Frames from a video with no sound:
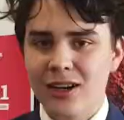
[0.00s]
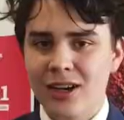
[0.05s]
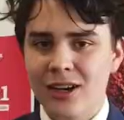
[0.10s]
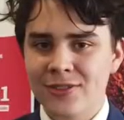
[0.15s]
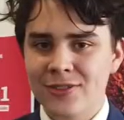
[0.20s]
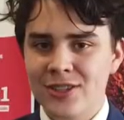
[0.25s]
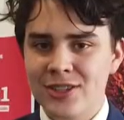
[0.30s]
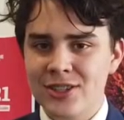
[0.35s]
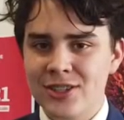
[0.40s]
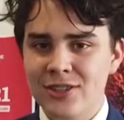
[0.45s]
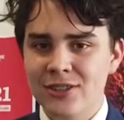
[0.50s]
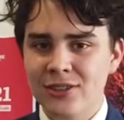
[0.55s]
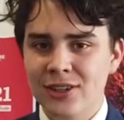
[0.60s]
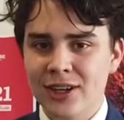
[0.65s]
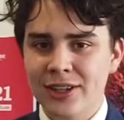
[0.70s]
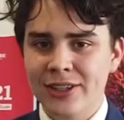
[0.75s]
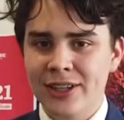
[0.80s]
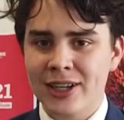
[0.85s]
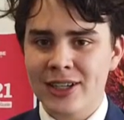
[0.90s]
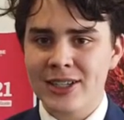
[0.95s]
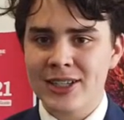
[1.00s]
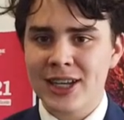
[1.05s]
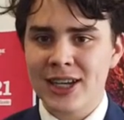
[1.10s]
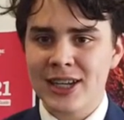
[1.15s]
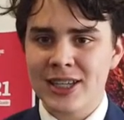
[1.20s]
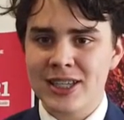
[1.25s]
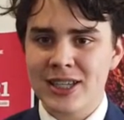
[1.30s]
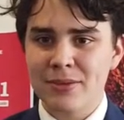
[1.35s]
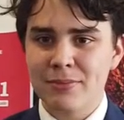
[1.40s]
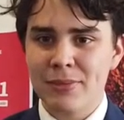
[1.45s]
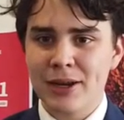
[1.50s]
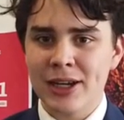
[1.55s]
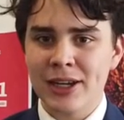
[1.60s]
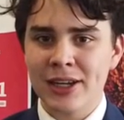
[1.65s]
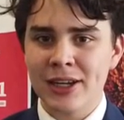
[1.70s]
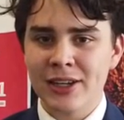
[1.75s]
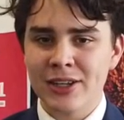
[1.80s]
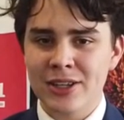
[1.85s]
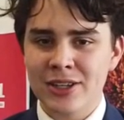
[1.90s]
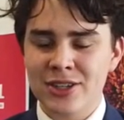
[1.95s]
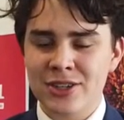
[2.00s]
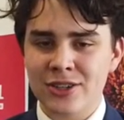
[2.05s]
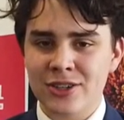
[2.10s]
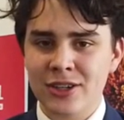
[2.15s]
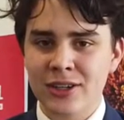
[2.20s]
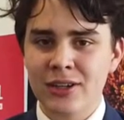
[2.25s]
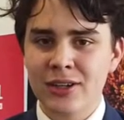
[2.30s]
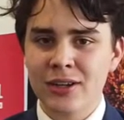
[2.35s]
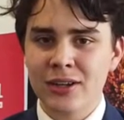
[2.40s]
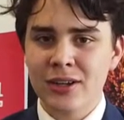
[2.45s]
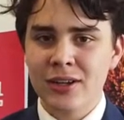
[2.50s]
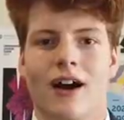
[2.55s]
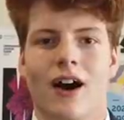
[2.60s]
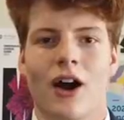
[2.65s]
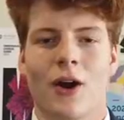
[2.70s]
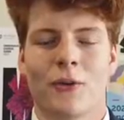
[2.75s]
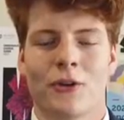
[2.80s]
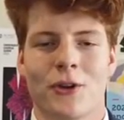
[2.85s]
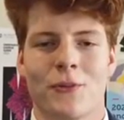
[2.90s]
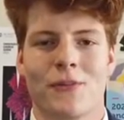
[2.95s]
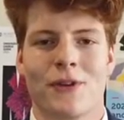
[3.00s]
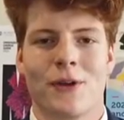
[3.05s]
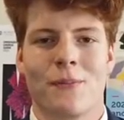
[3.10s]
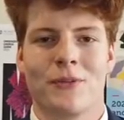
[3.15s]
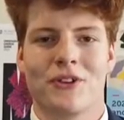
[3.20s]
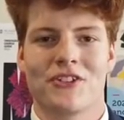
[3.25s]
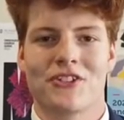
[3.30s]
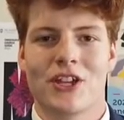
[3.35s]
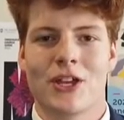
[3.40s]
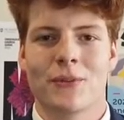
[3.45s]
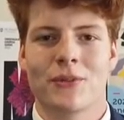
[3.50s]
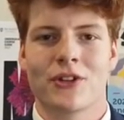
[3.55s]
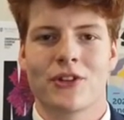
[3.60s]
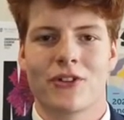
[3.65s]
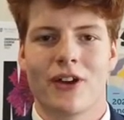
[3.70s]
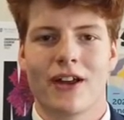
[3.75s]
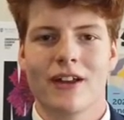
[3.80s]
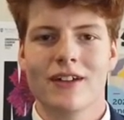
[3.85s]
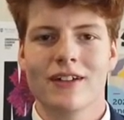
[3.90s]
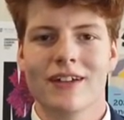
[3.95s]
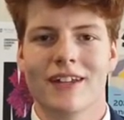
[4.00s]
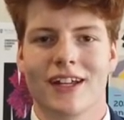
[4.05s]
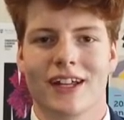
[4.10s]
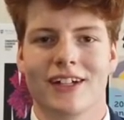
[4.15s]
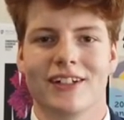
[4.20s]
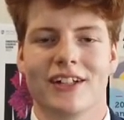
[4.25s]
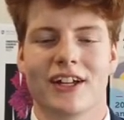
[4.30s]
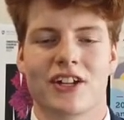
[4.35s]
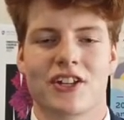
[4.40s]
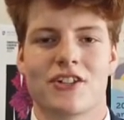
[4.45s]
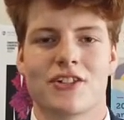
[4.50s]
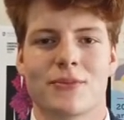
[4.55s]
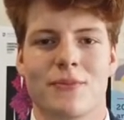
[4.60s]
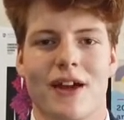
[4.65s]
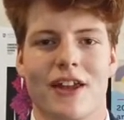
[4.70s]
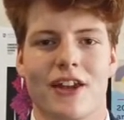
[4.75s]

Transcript: After school, I'd like to get into the media industry. I want to be a museum curator and a collections